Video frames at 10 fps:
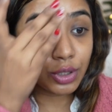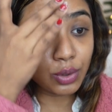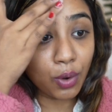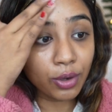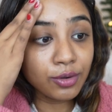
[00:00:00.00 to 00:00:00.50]

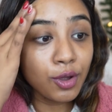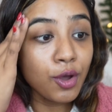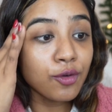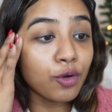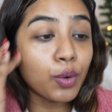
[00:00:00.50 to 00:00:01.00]
alone
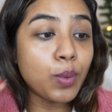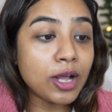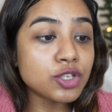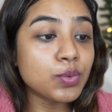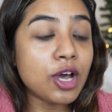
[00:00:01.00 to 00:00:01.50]
for
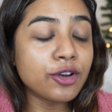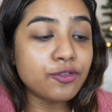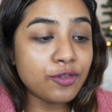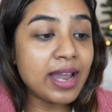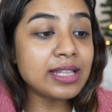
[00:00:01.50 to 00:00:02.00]
once without
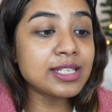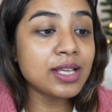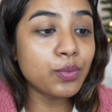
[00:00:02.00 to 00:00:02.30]
friends,